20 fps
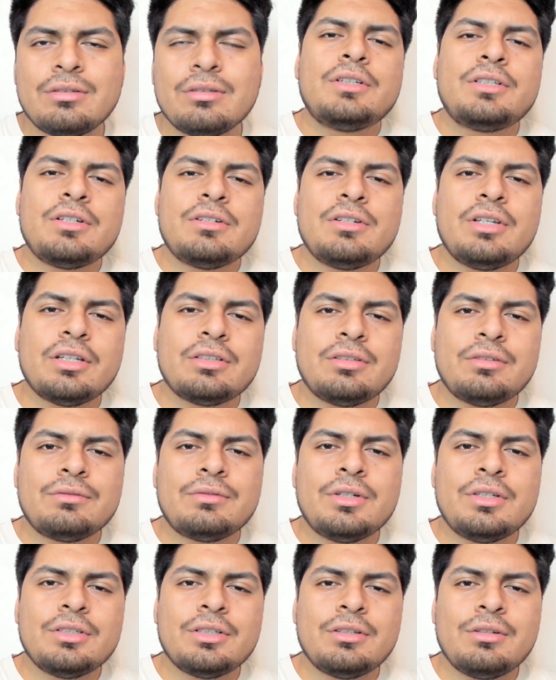Richard Nixon
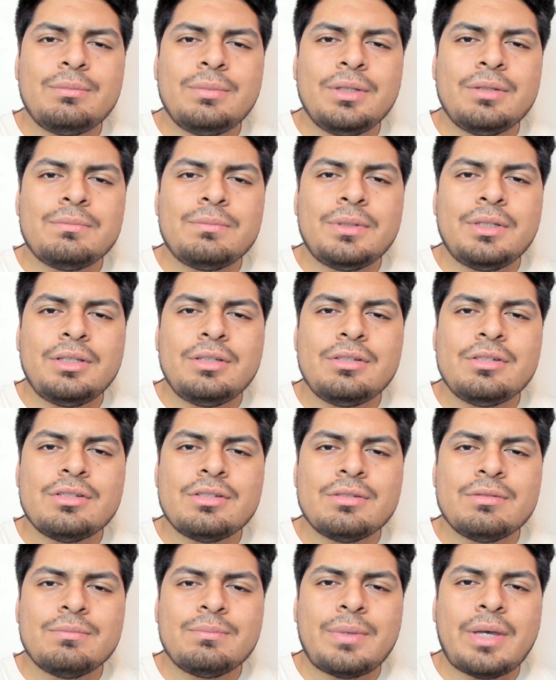was going to be
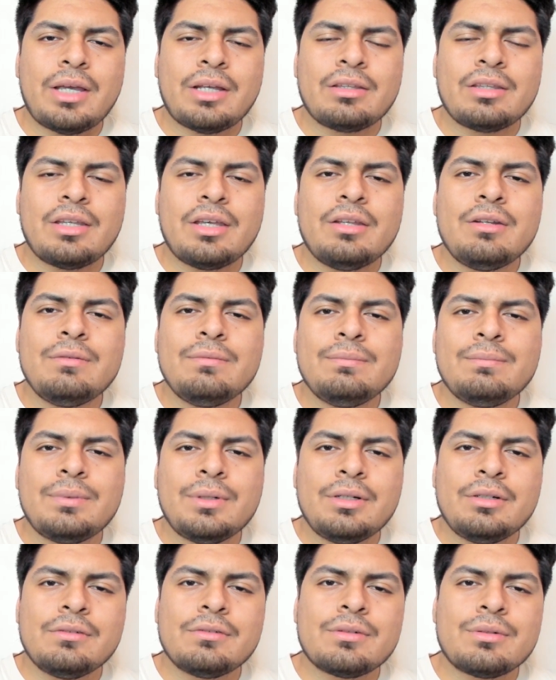impeached back then,
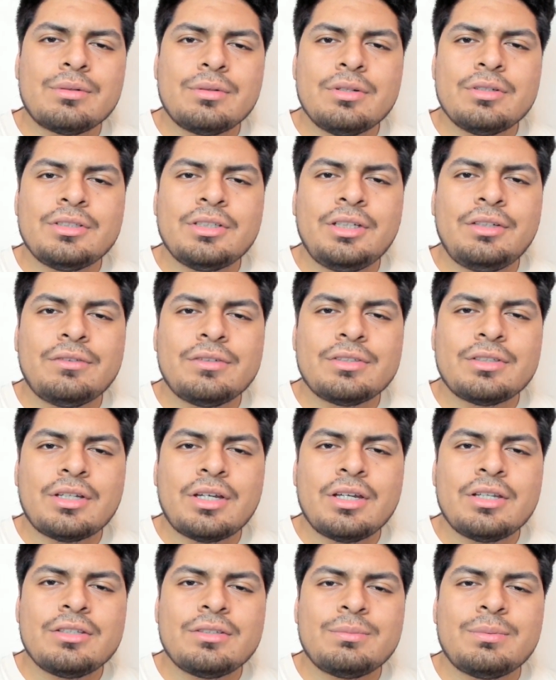but of course he
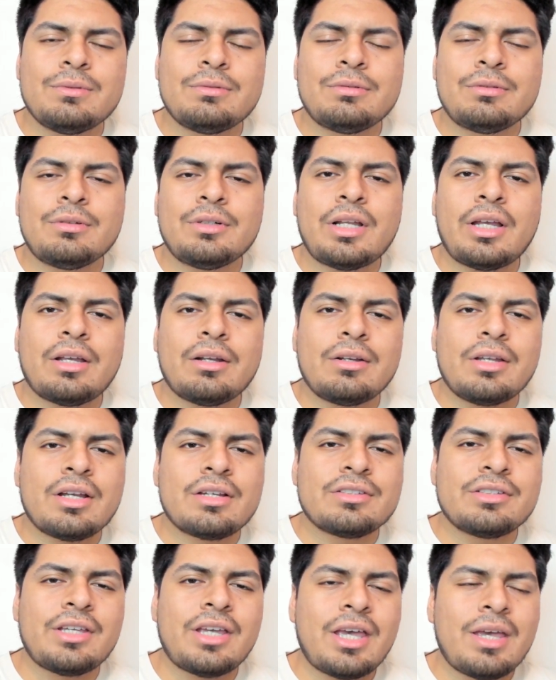resigns before that could
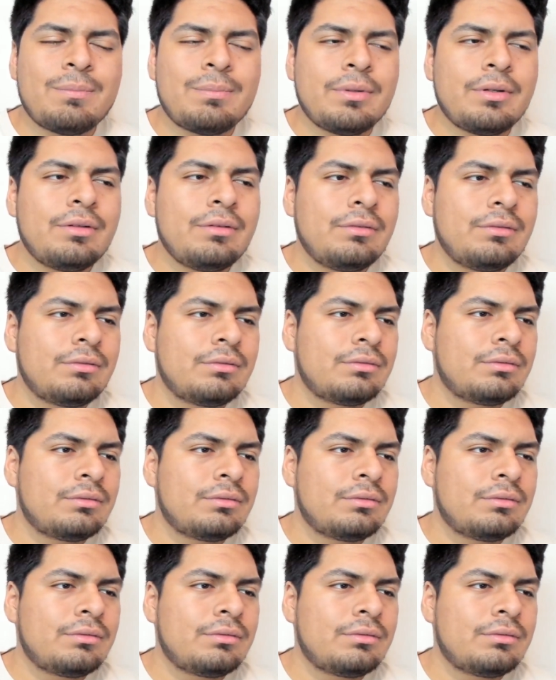actually happen.